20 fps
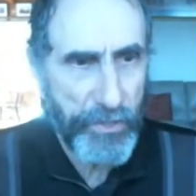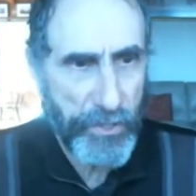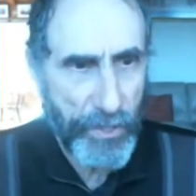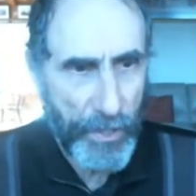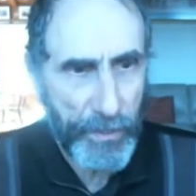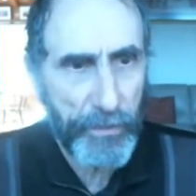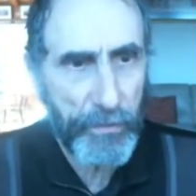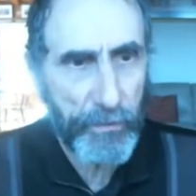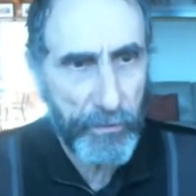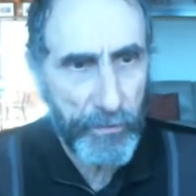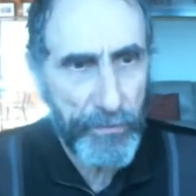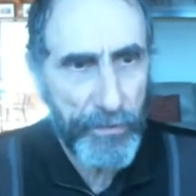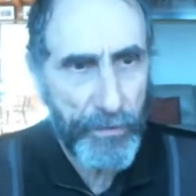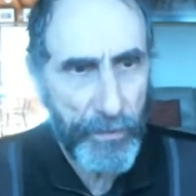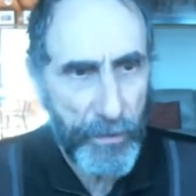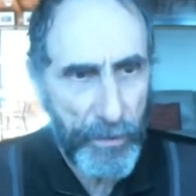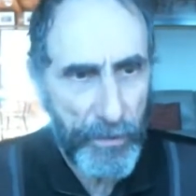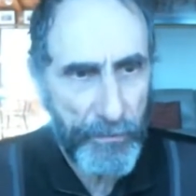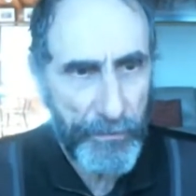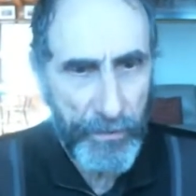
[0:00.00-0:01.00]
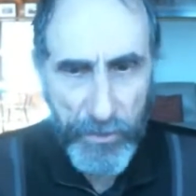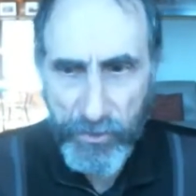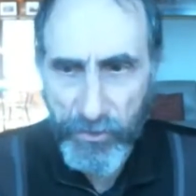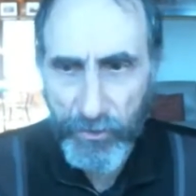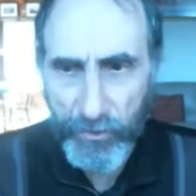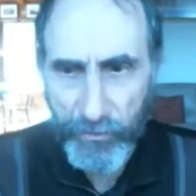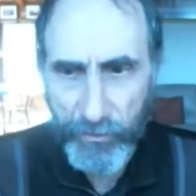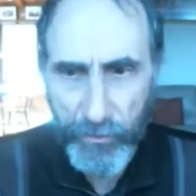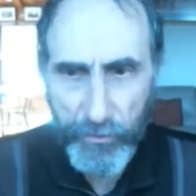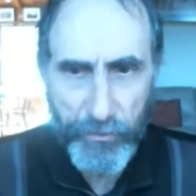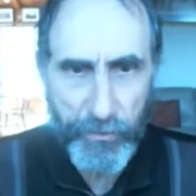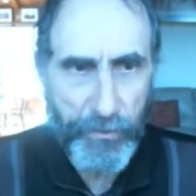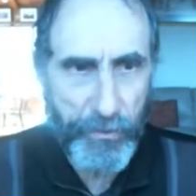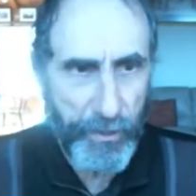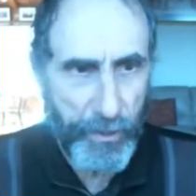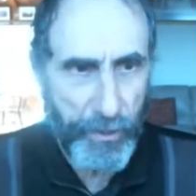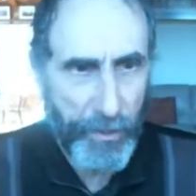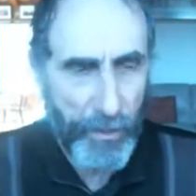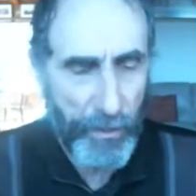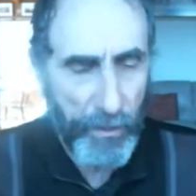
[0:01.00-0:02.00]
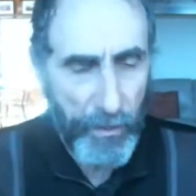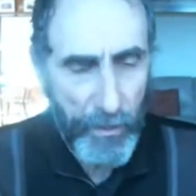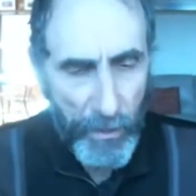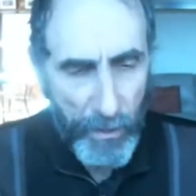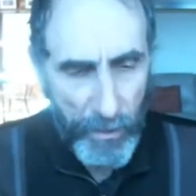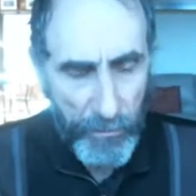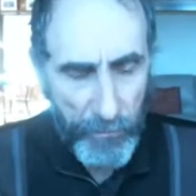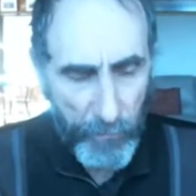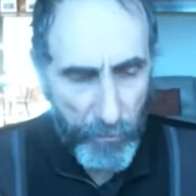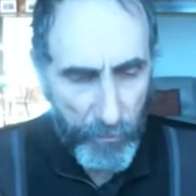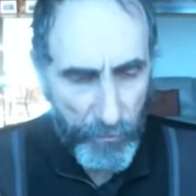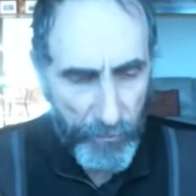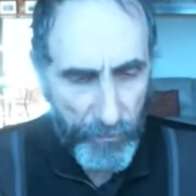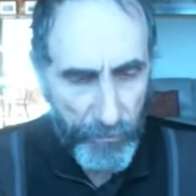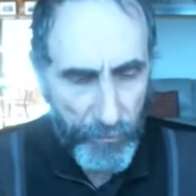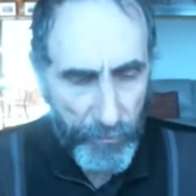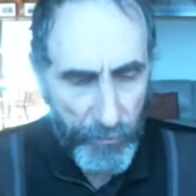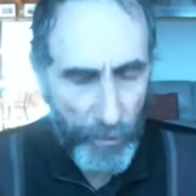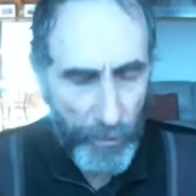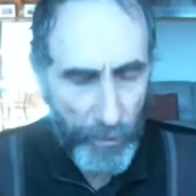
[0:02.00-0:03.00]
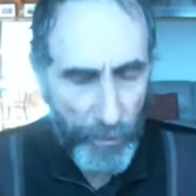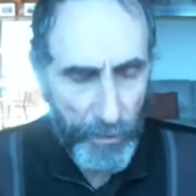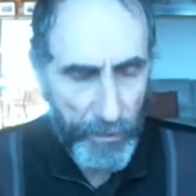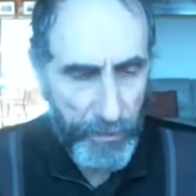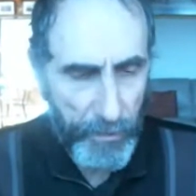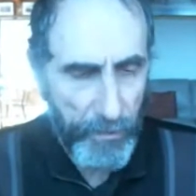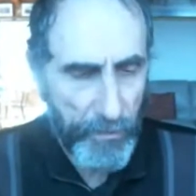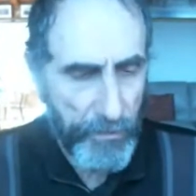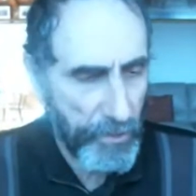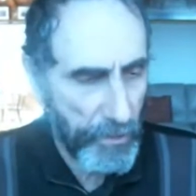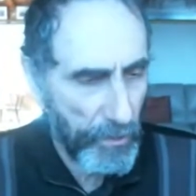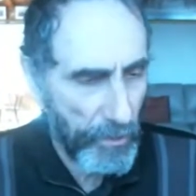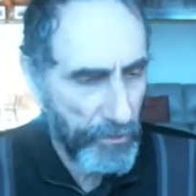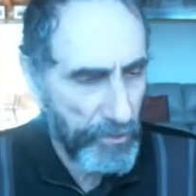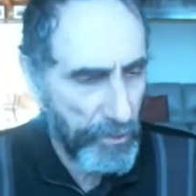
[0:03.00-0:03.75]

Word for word: cycle that I've instituted here more than 20 years ago.